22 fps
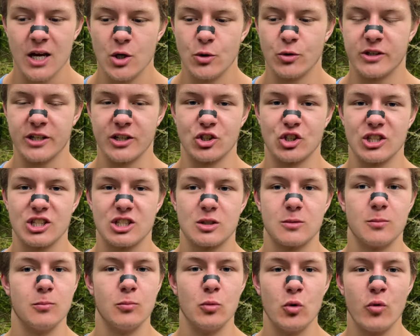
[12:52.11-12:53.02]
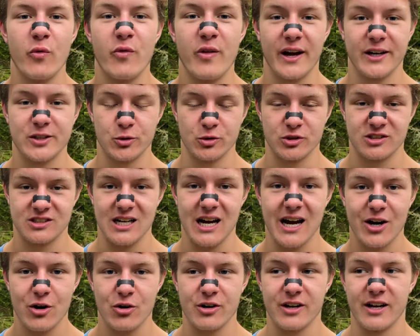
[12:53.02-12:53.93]
you can just move that to
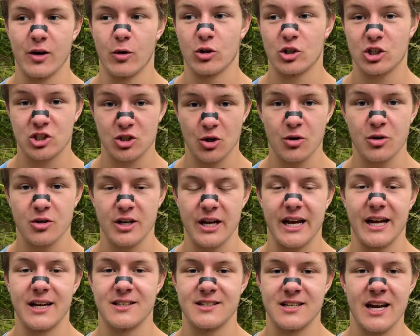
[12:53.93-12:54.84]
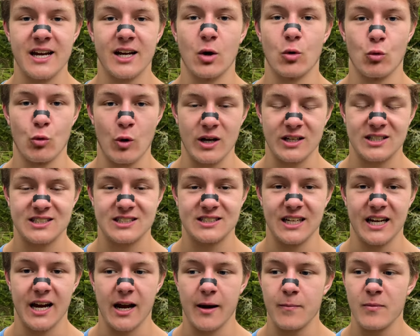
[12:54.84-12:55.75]
Saturday or Sunday and take a rest
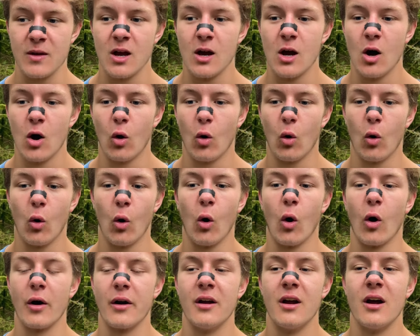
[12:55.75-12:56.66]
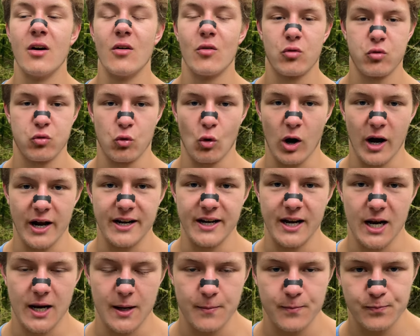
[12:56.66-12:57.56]
day on
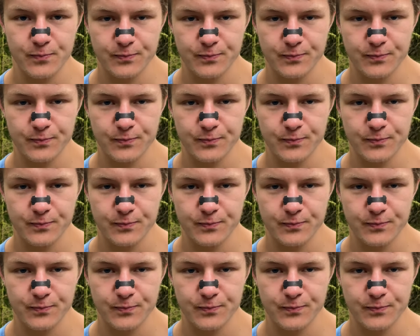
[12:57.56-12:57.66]
Friday.